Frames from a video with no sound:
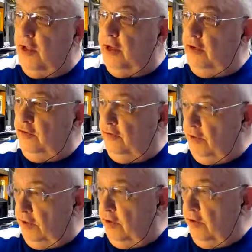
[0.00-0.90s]
out into
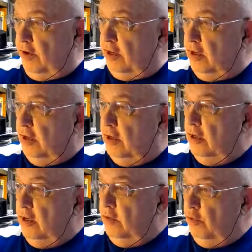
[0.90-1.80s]
the internet
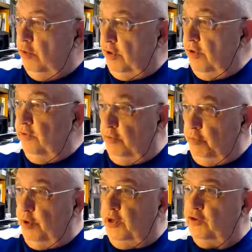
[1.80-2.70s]
were either
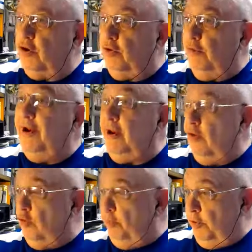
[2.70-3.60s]
breached already
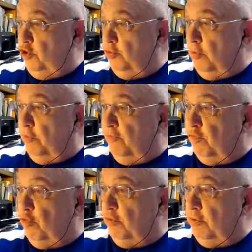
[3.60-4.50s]
or breachable
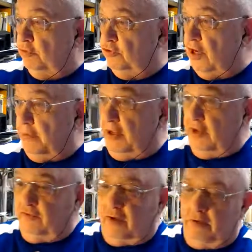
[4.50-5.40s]
before they were sent out,
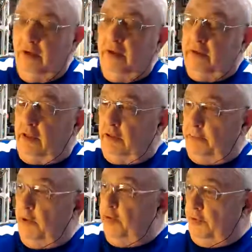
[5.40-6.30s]
because the
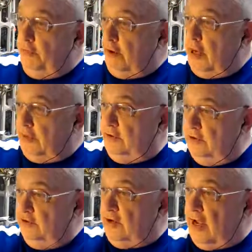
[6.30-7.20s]
building blocks
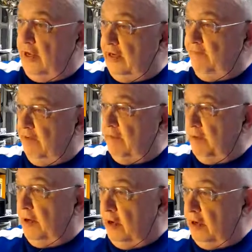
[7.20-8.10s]
inside have never
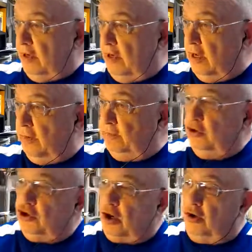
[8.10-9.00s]
been cleaned up, the
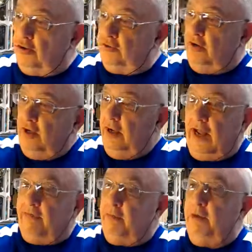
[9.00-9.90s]
jars
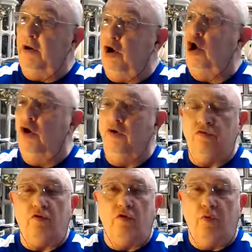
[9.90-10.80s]
haven't been
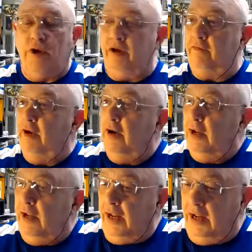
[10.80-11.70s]
closed or whatever.
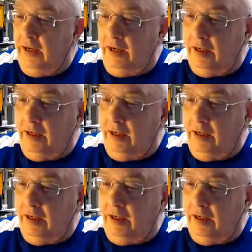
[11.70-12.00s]
And